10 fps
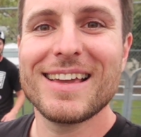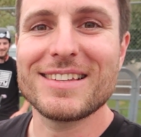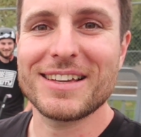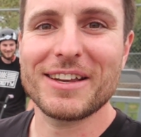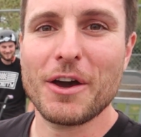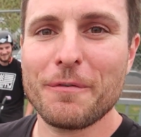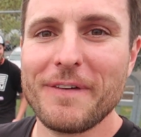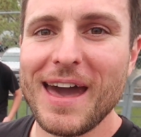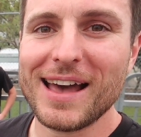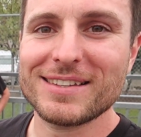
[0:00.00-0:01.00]
He's gonna go
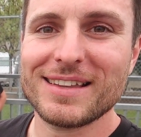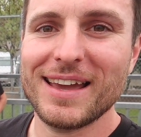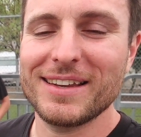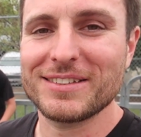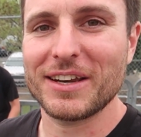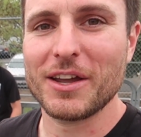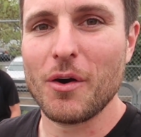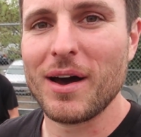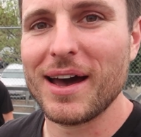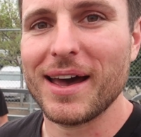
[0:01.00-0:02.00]
fast and he's gonna
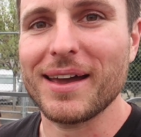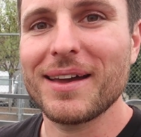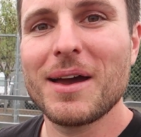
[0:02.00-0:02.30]
go high,